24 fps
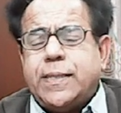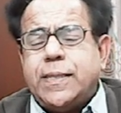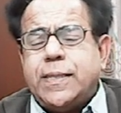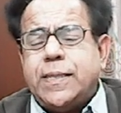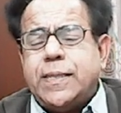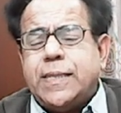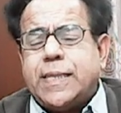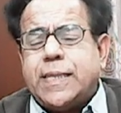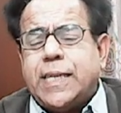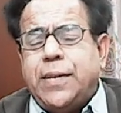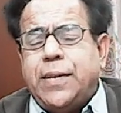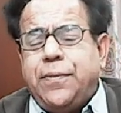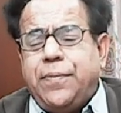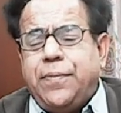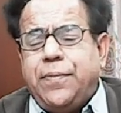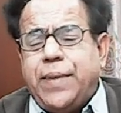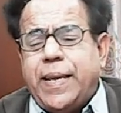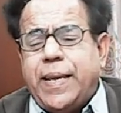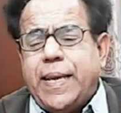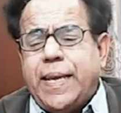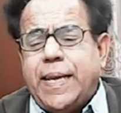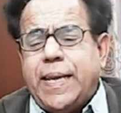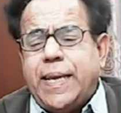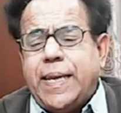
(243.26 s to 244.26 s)

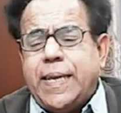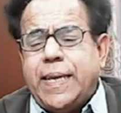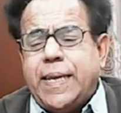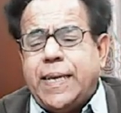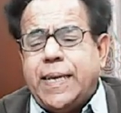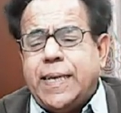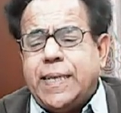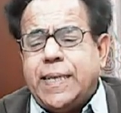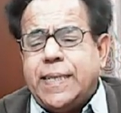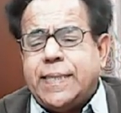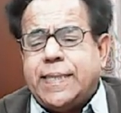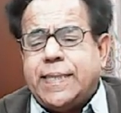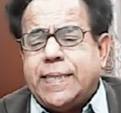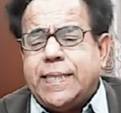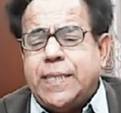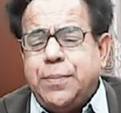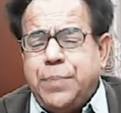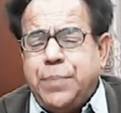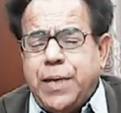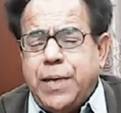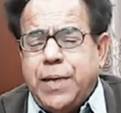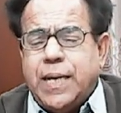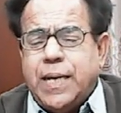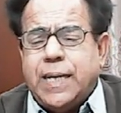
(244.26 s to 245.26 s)
convey
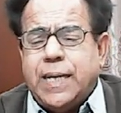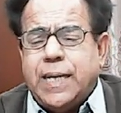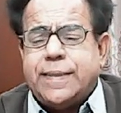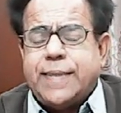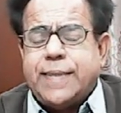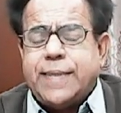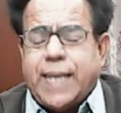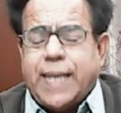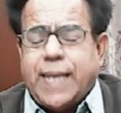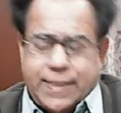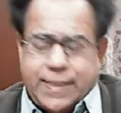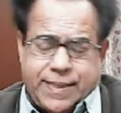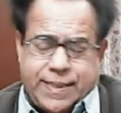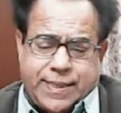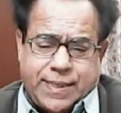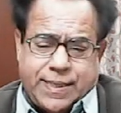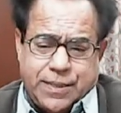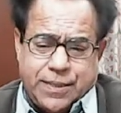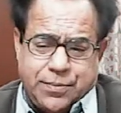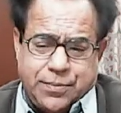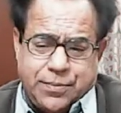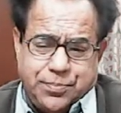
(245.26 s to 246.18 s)
similar sense.